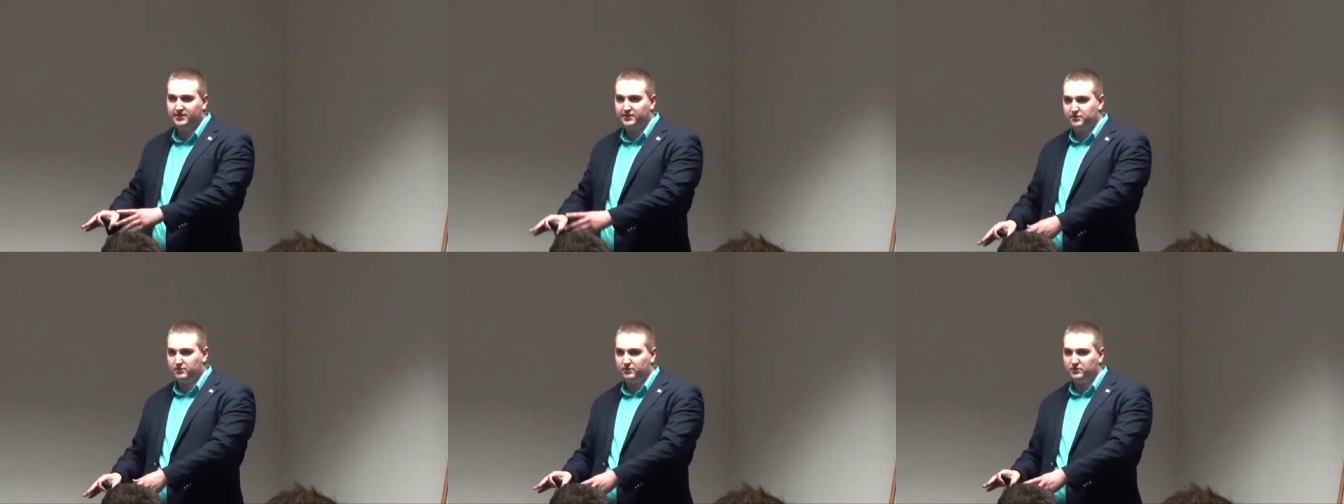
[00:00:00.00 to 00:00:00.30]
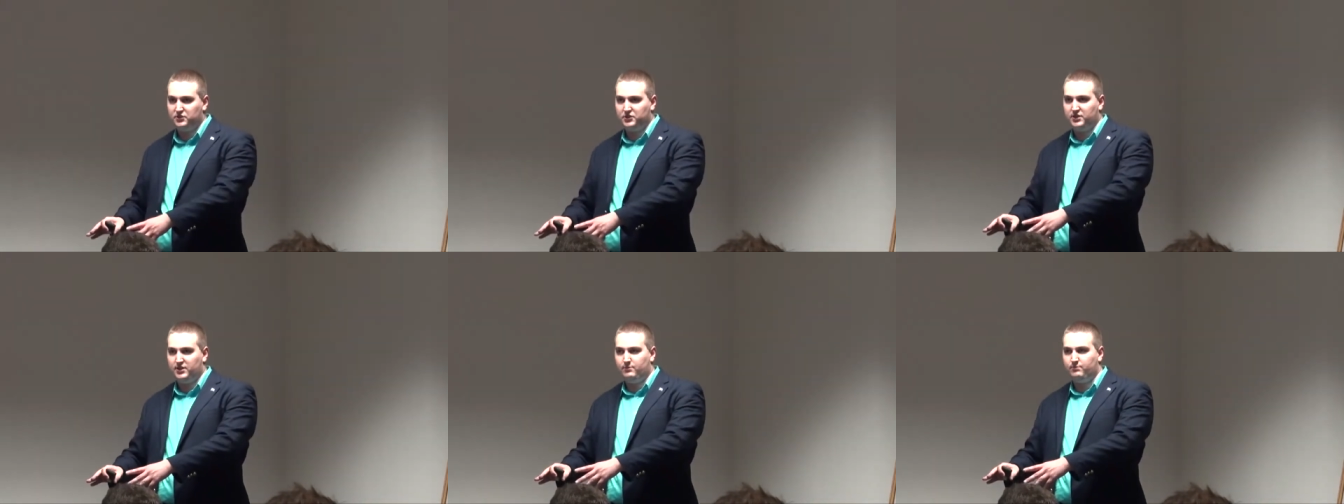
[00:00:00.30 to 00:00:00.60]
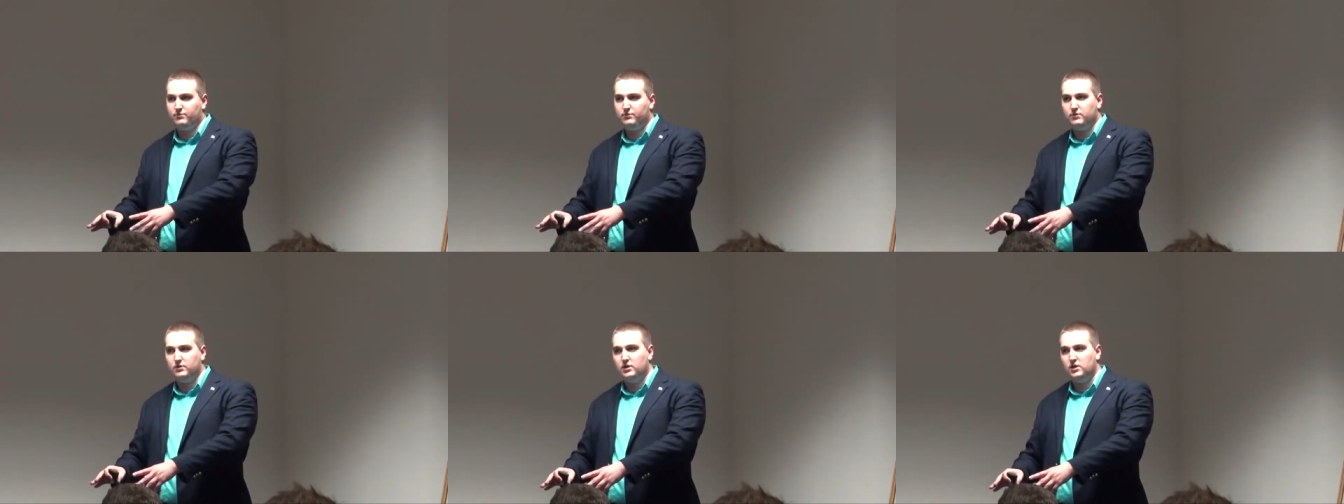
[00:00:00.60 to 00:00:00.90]

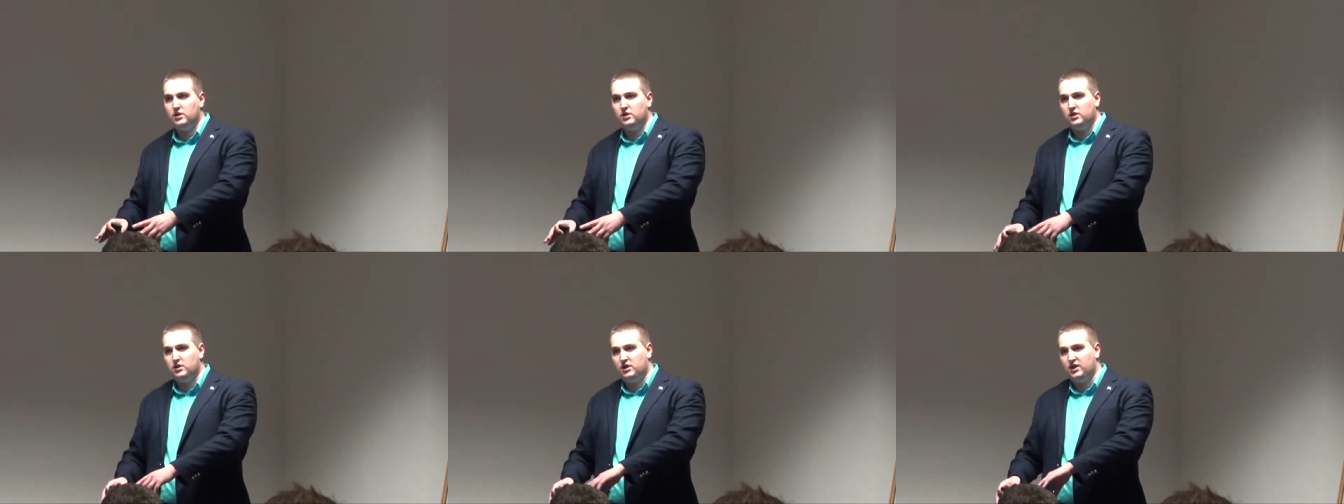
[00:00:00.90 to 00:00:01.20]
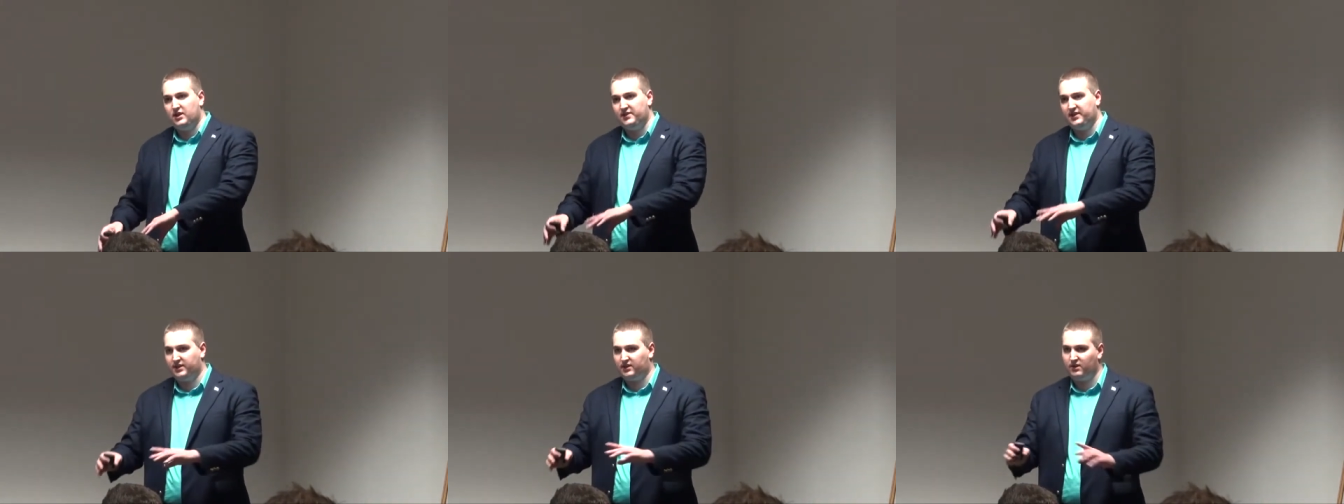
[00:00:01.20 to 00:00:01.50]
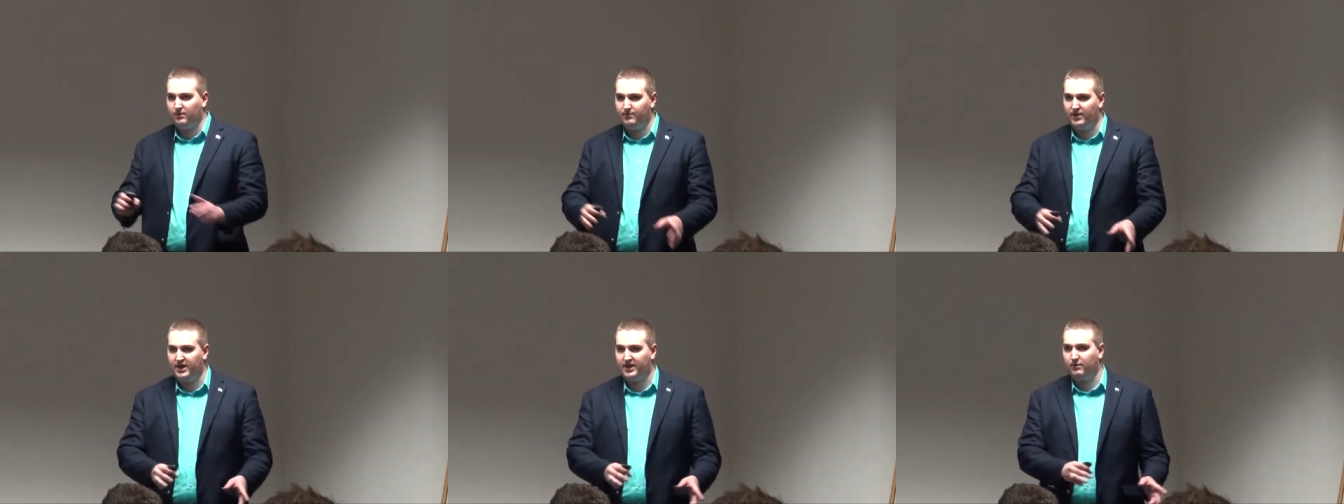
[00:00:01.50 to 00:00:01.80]
internship and then
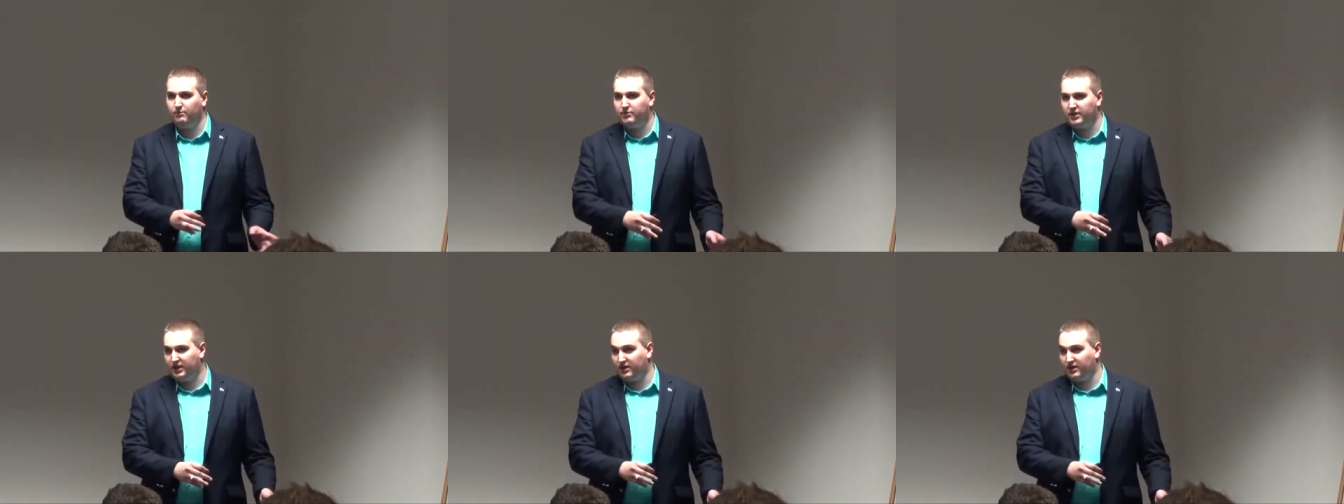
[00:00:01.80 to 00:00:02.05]
come back and